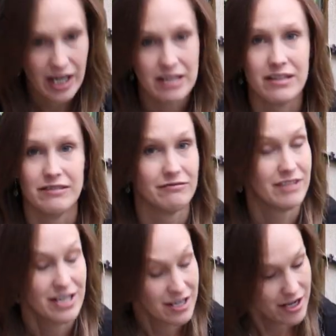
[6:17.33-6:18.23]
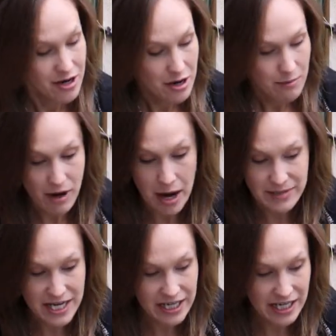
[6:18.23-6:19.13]
And but I'm
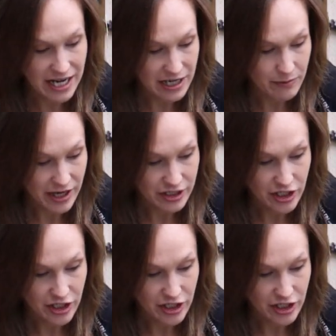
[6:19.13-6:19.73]
saying it anyway.